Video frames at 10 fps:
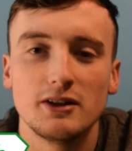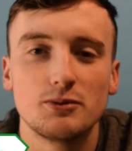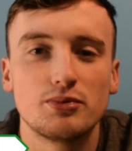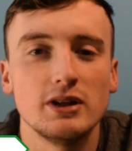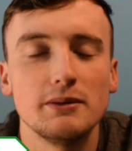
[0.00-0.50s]

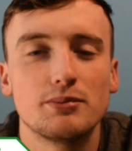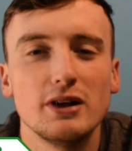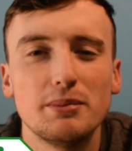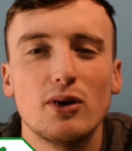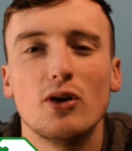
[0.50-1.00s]

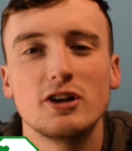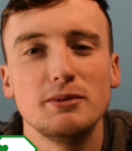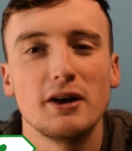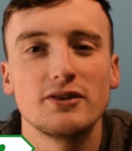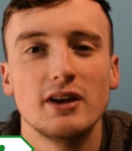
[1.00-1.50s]
pretty poor, to
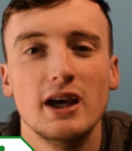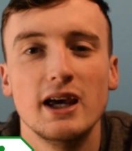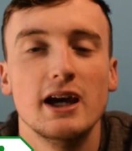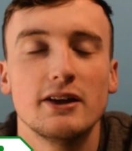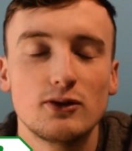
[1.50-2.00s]
be honest.
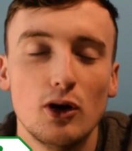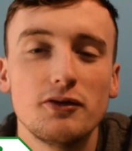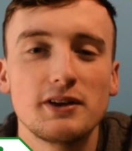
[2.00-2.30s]
Tough